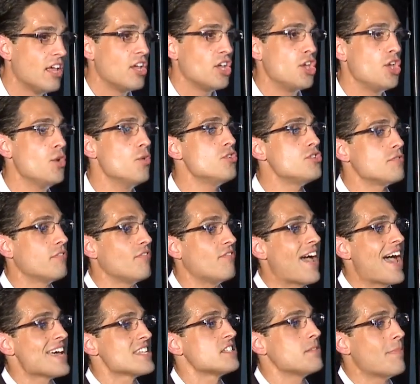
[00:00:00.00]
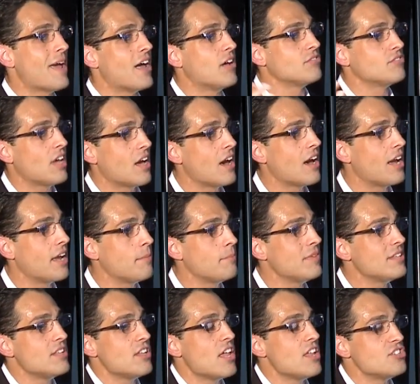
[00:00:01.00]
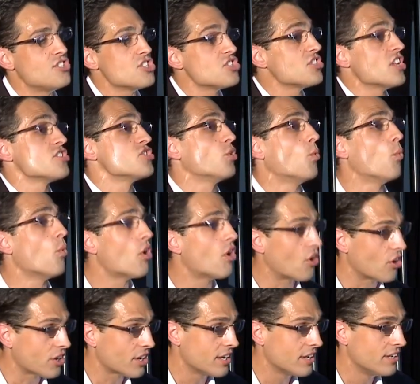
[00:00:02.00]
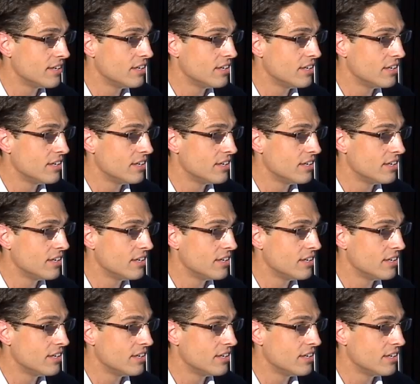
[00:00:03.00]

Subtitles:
huge, vast amount of time, it just doesn't work.